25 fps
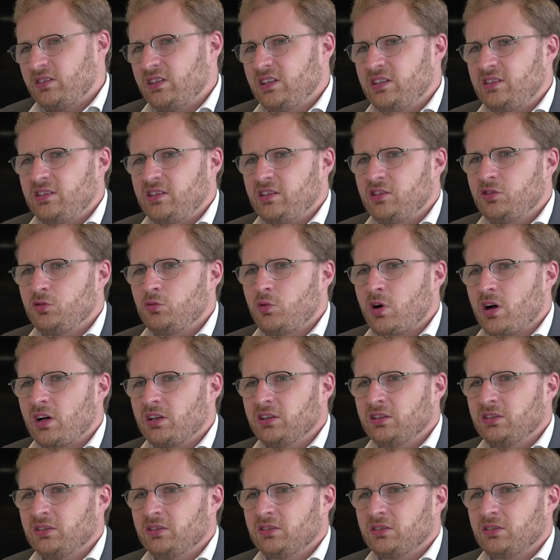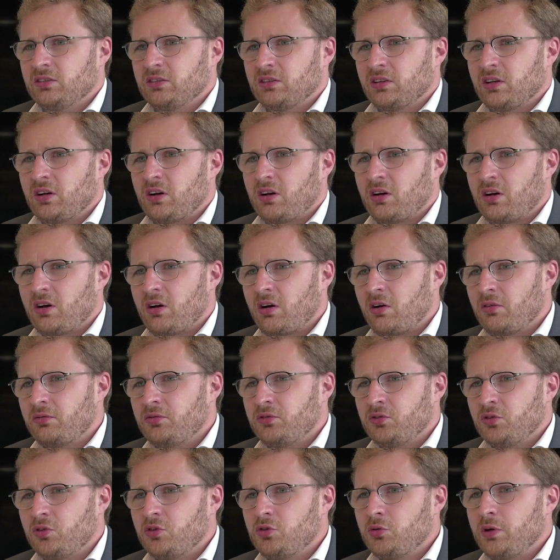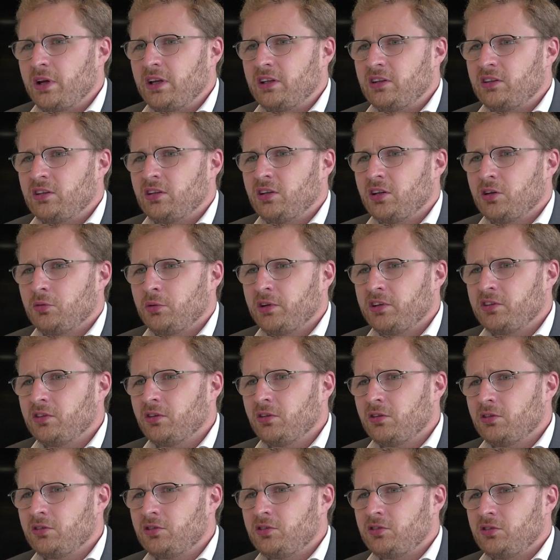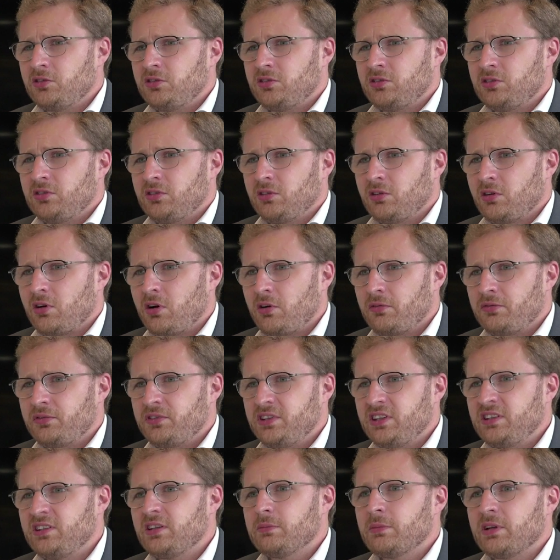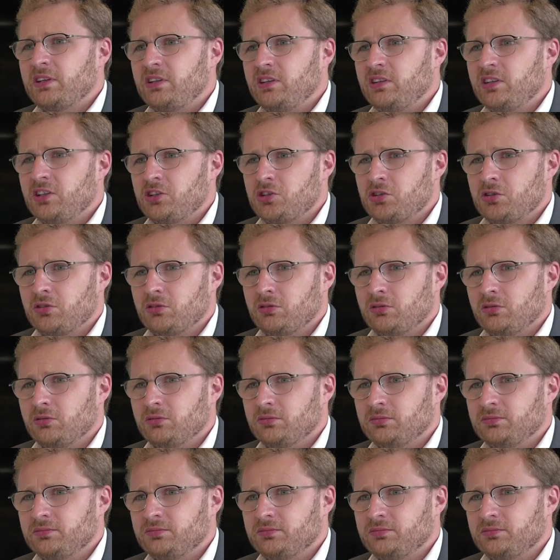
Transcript: This is one of the great results of systematization.